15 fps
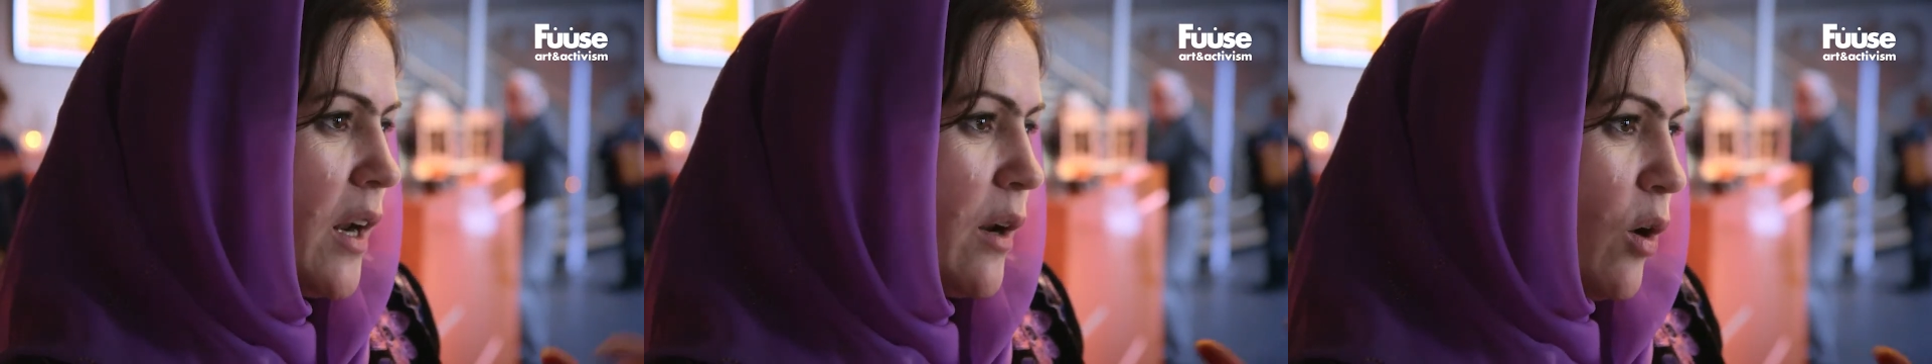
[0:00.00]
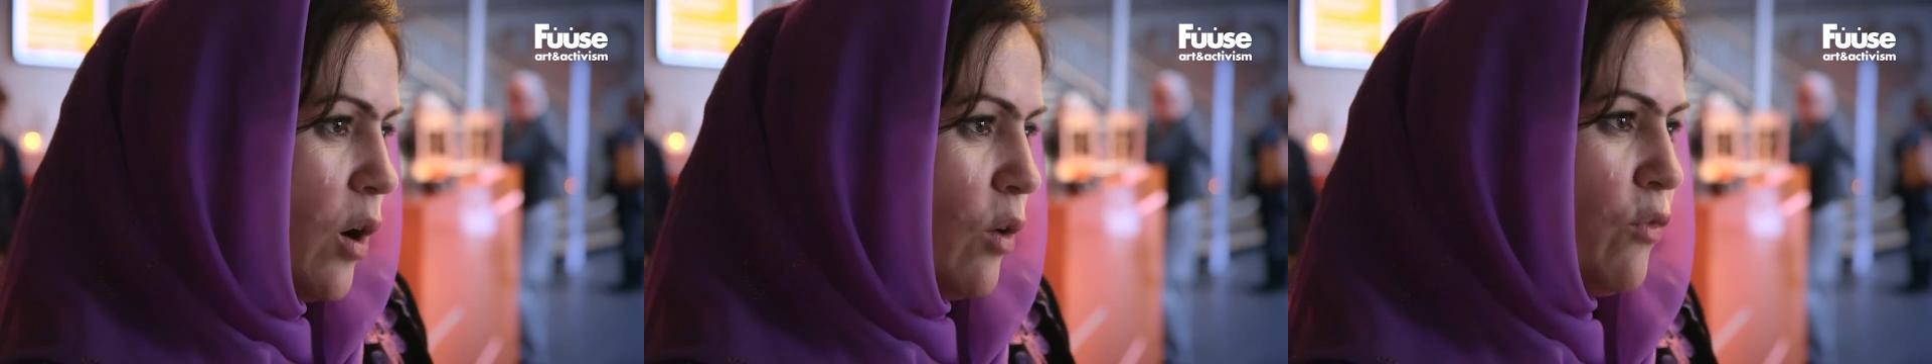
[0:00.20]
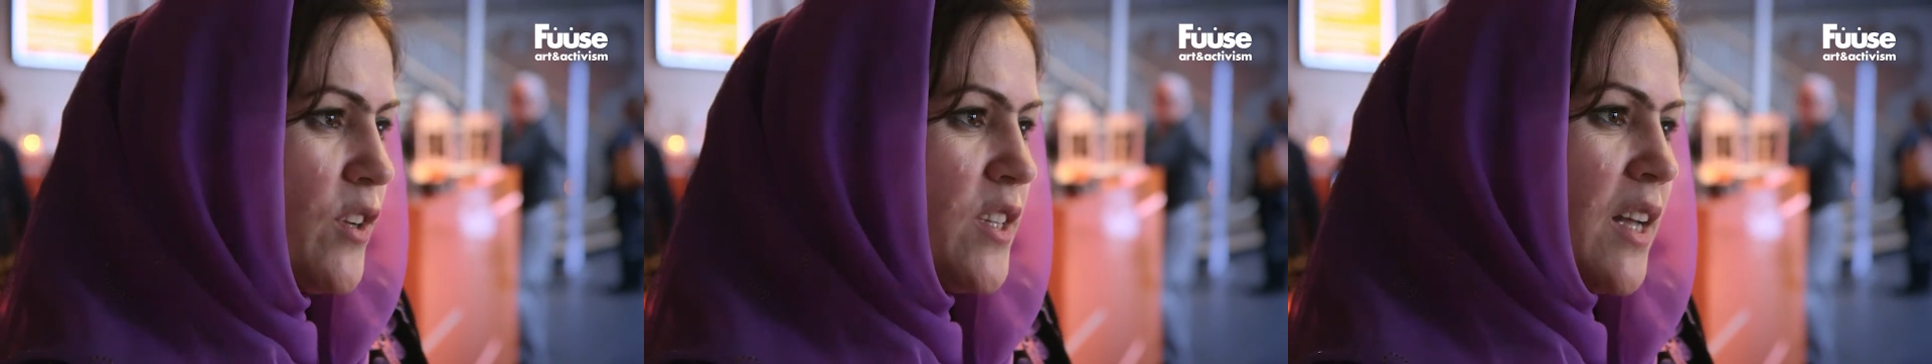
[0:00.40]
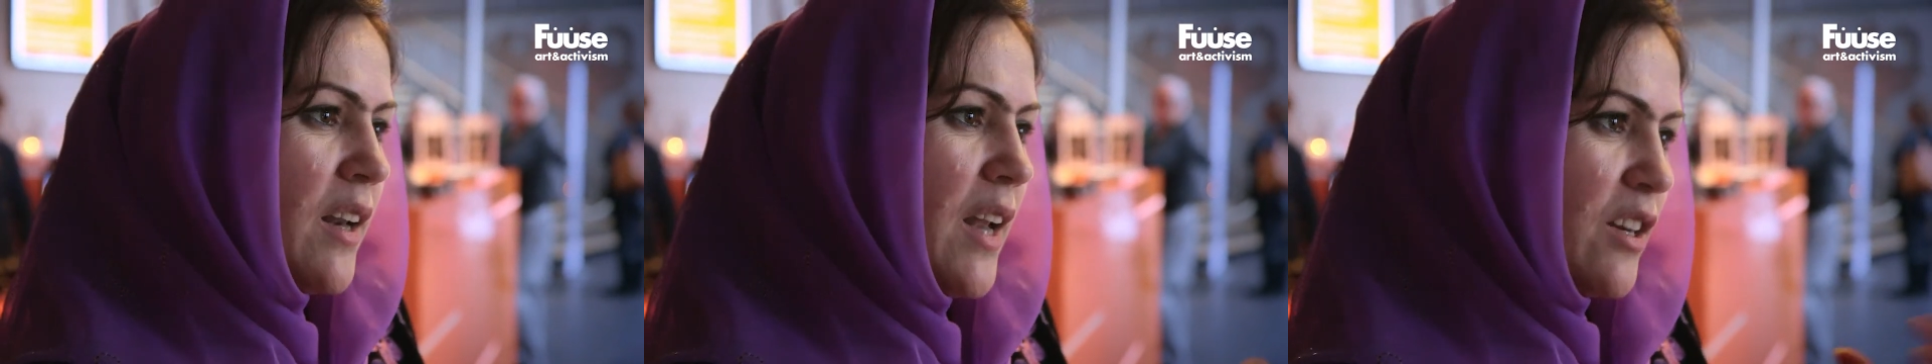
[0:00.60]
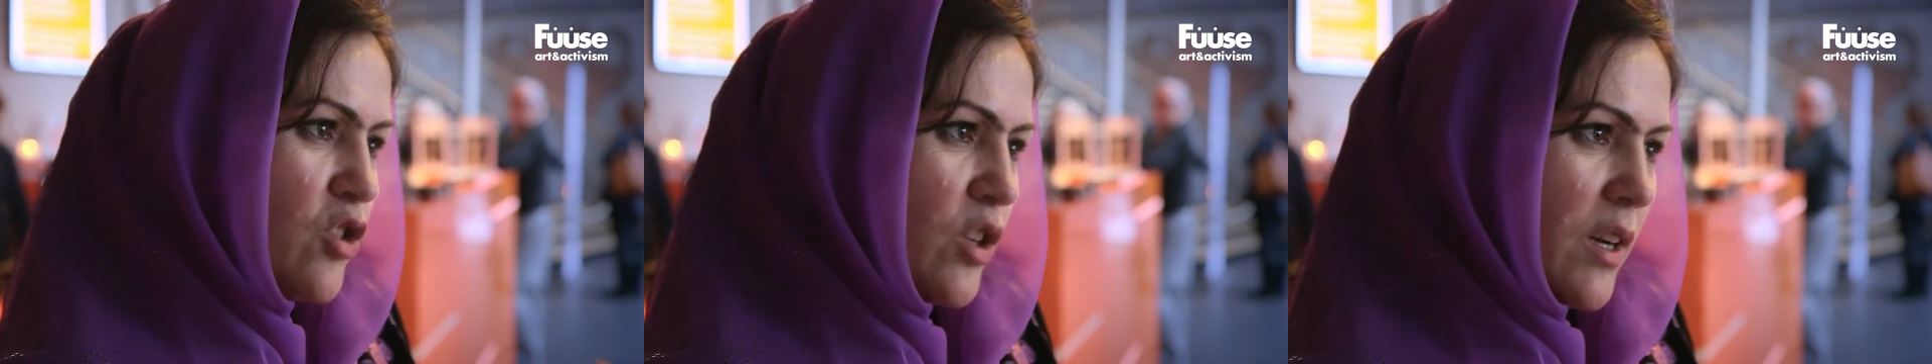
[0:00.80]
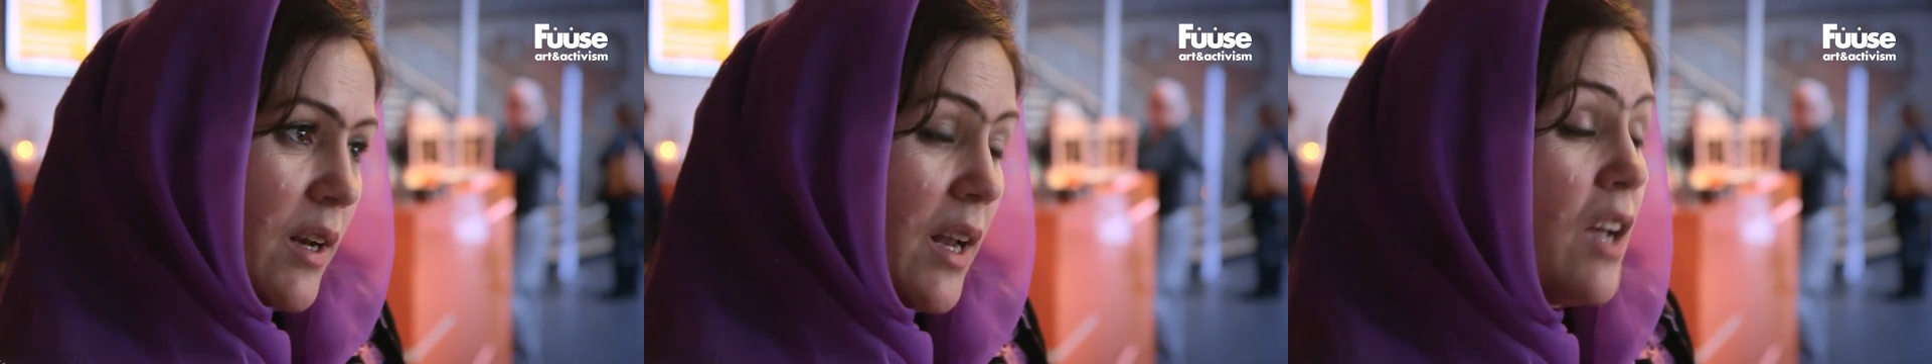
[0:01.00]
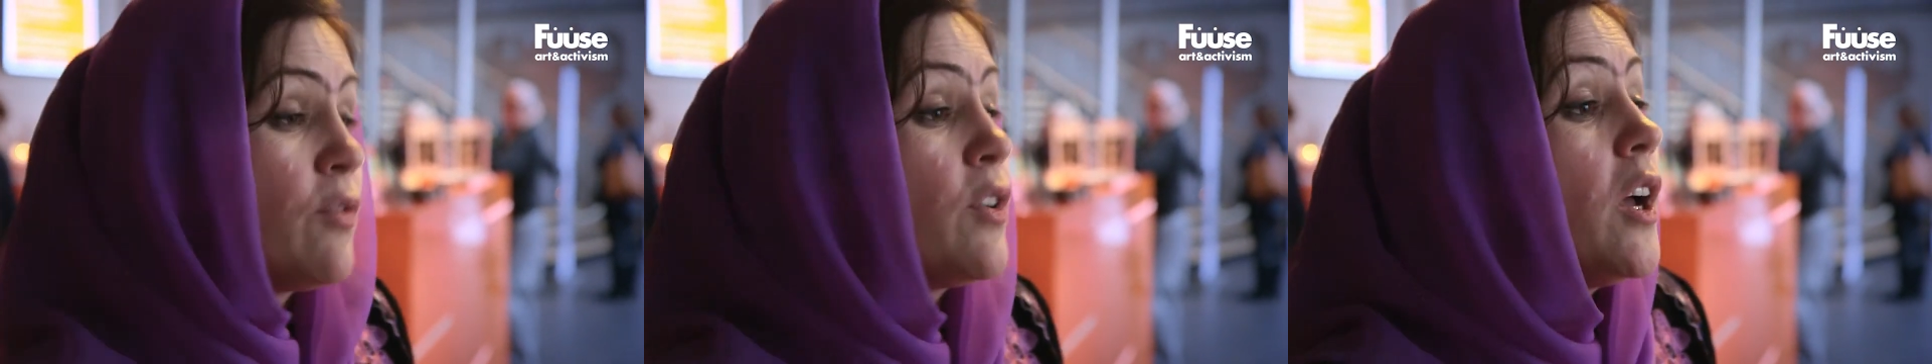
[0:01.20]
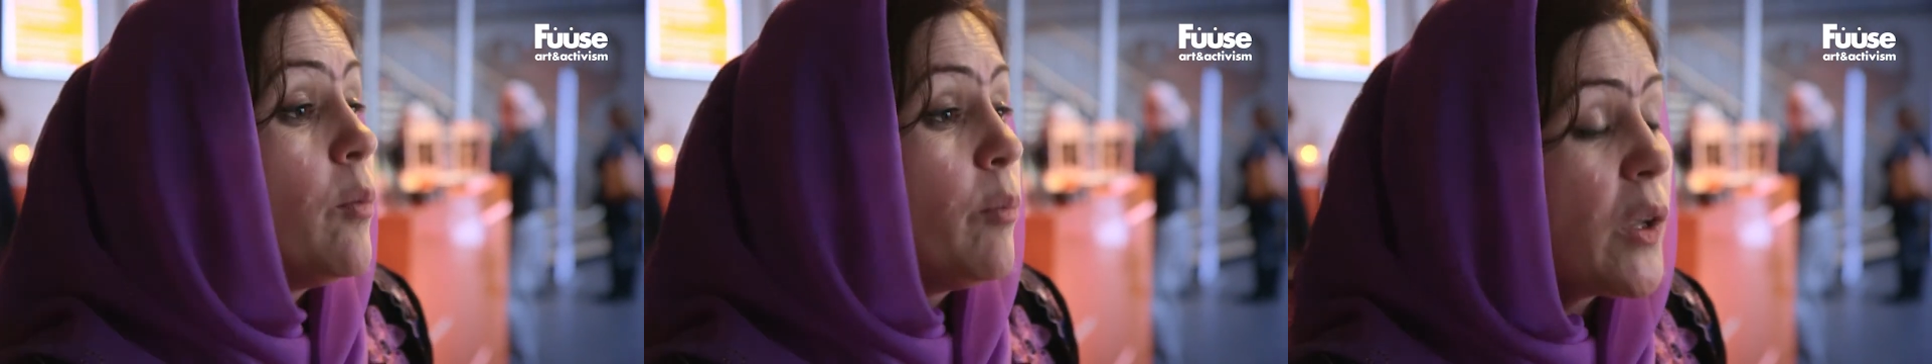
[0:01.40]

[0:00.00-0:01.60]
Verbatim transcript: and office and luxury life,